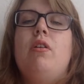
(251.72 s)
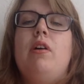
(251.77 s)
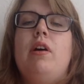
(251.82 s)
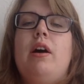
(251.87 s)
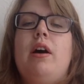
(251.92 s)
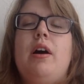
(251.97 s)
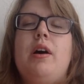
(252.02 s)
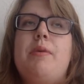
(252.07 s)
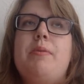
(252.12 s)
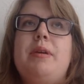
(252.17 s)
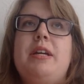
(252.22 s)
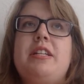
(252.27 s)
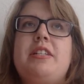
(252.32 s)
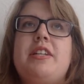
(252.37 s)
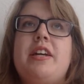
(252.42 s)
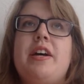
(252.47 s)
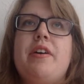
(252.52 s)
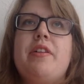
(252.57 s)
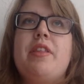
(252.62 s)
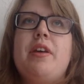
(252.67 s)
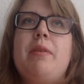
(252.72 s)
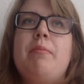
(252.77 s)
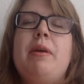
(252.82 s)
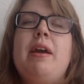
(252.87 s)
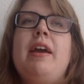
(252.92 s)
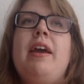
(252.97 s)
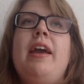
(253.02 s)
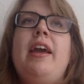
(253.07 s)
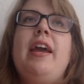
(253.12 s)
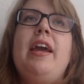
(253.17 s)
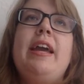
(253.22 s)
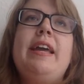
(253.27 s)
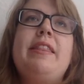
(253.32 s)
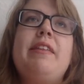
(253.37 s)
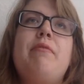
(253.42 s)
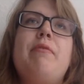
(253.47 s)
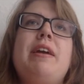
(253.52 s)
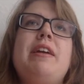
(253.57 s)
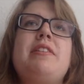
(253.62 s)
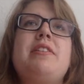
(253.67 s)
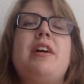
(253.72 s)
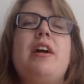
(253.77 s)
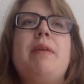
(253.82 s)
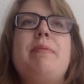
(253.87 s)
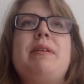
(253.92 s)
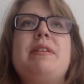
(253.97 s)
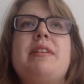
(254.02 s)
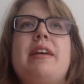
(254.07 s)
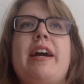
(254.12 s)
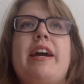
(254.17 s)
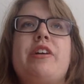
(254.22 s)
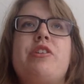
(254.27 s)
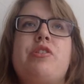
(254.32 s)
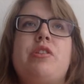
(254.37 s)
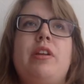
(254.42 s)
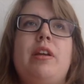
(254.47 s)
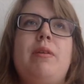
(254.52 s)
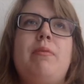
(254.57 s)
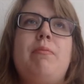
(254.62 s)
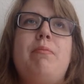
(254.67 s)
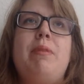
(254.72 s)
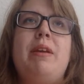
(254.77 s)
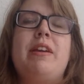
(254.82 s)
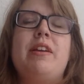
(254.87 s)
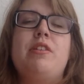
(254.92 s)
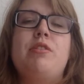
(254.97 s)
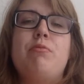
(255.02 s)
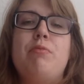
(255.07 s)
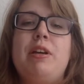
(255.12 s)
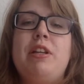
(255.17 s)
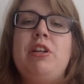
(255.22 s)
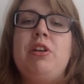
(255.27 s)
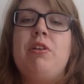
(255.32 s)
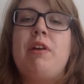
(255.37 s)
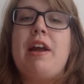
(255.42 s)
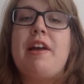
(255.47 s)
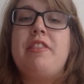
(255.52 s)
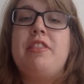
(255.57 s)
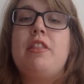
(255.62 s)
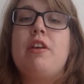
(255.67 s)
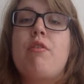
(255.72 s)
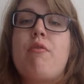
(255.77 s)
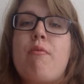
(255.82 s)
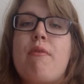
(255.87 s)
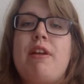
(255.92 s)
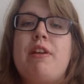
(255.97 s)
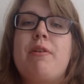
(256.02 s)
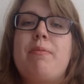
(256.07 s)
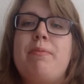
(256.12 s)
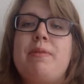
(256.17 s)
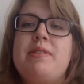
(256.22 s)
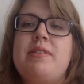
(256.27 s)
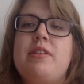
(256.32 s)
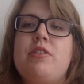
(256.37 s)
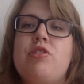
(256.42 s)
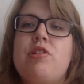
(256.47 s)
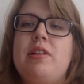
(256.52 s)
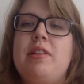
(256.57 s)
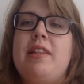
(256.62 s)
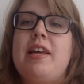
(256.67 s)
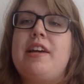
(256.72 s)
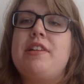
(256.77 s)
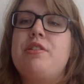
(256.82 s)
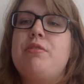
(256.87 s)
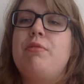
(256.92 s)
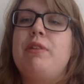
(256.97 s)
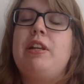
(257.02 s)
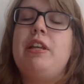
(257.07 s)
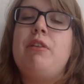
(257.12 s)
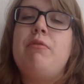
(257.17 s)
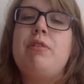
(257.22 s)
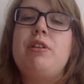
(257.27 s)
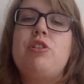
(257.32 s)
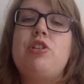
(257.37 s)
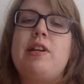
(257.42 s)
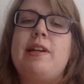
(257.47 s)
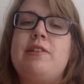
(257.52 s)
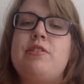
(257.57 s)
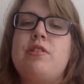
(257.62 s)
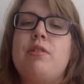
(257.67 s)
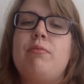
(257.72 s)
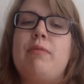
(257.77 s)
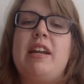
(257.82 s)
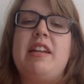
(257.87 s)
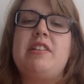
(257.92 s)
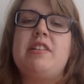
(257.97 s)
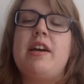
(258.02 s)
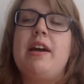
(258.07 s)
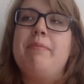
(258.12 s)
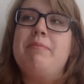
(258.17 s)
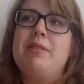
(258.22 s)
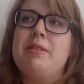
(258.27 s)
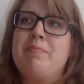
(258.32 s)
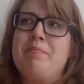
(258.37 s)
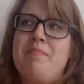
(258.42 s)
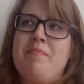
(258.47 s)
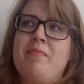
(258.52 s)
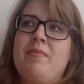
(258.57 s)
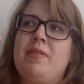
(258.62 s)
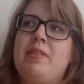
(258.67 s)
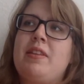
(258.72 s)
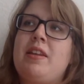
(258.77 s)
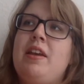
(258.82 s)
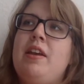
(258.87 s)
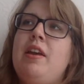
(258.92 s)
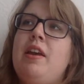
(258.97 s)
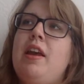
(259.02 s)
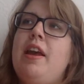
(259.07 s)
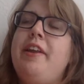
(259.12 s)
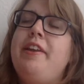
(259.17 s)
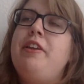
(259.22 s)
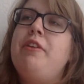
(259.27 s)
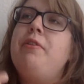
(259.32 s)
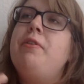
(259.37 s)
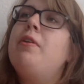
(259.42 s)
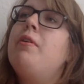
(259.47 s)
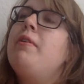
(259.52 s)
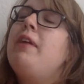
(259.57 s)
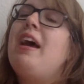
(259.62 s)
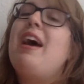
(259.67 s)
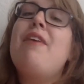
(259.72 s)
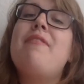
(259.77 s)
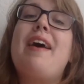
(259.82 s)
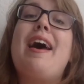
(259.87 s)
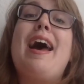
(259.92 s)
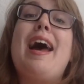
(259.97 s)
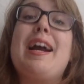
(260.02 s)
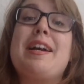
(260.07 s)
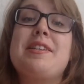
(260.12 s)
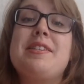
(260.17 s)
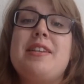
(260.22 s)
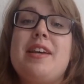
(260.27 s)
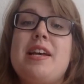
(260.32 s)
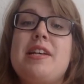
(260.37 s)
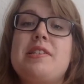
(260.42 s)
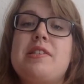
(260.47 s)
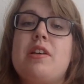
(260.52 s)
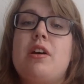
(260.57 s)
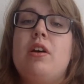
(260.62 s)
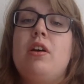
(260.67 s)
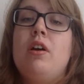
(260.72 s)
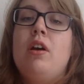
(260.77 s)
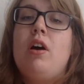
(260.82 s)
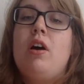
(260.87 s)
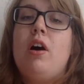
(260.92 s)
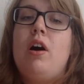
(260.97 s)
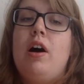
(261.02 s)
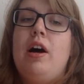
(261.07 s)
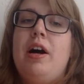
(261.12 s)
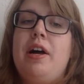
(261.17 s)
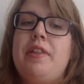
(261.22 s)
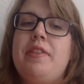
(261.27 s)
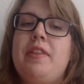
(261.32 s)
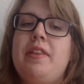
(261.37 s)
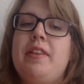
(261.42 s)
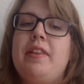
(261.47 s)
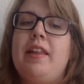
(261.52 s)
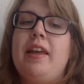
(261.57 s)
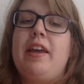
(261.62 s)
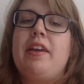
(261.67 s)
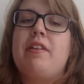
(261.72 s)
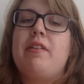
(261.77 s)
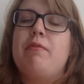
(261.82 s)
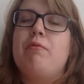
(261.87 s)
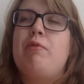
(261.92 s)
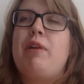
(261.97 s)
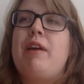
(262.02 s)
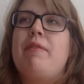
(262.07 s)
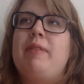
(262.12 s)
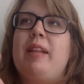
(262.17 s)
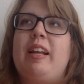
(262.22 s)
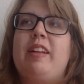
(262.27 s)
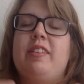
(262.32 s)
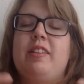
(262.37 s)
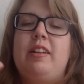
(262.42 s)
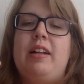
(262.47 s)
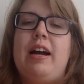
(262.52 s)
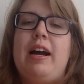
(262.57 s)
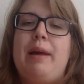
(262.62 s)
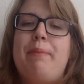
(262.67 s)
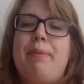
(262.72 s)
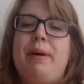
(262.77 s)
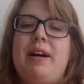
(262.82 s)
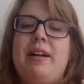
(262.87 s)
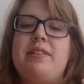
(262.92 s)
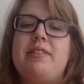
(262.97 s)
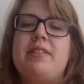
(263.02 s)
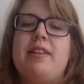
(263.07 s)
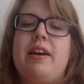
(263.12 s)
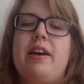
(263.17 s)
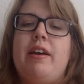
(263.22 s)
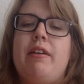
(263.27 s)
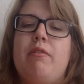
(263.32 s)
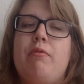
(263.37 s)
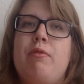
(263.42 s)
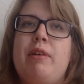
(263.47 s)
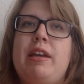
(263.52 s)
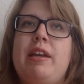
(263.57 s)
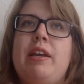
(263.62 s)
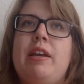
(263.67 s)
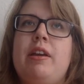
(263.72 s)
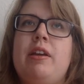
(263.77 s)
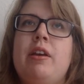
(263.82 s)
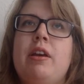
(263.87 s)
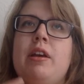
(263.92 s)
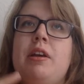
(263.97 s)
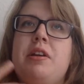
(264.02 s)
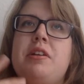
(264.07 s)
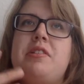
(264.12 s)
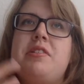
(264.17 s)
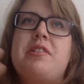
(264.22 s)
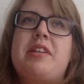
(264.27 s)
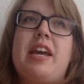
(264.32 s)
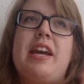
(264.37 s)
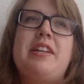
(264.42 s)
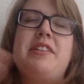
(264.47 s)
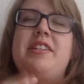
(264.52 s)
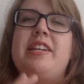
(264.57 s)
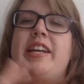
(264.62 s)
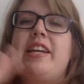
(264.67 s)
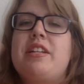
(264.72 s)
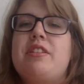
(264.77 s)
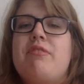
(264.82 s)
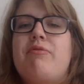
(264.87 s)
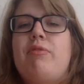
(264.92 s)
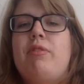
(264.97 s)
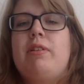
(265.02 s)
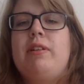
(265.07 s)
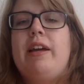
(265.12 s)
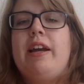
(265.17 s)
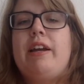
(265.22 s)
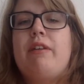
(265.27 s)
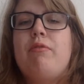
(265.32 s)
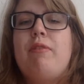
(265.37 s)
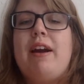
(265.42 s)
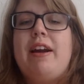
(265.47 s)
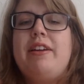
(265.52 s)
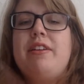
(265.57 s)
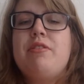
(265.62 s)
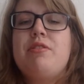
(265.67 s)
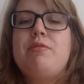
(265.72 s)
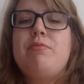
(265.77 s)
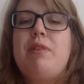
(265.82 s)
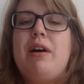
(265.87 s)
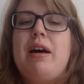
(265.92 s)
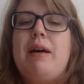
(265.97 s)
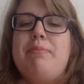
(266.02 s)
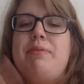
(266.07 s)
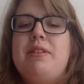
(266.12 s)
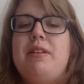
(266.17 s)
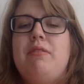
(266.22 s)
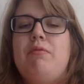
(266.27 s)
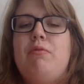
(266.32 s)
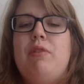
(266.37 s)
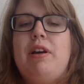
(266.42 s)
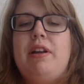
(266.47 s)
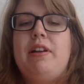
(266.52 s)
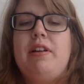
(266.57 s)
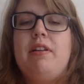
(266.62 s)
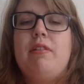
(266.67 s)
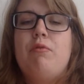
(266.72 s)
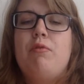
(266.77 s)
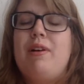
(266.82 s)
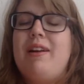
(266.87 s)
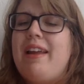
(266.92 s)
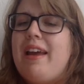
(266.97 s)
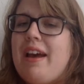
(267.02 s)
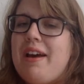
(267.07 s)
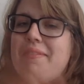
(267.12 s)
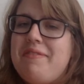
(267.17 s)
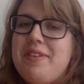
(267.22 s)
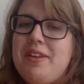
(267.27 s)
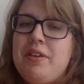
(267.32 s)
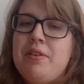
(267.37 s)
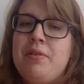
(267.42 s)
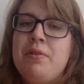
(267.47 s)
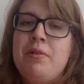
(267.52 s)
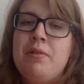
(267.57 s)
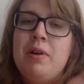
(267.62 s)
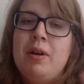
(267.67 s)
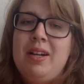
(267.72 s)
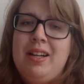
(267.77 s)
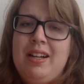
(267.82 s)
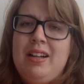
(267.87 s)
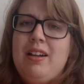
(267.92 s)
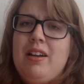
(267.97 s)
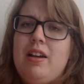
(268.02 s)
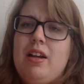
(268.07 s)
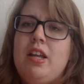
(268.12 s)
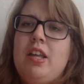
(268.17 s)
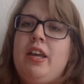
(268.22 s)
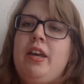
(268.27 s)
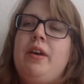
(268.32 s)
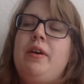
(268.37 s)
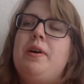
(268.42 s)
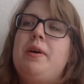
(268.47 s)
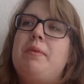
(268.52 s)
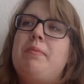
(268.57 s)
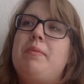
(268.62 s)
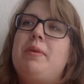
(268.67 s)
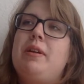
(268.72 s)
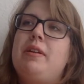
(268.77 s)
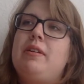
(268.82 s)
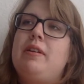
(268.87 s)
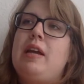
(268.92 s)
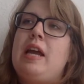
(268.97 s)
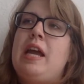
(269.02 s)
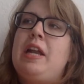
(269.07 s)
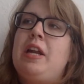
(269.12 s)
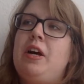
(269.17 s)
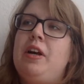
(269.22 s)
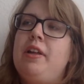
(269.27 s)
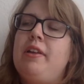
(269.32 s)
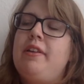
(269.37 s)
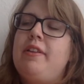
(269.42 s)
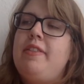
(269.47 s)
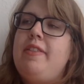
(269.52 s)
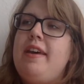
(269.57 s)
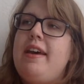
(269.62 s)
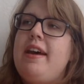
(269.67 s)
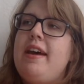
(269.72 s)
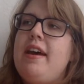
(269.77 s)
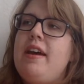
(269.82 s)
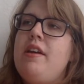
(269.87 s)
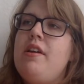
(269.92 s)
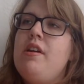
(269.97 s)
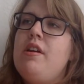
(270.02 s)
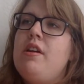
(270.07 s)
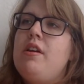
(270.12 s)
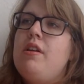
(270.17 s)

and tell them, hey, the wait time is actually, because when you're at the greeter position, that's when he would change the wait times. And you don't have access on, like, we have like little iPods that we scan tickets for, like rider swaps and what have you, and all of that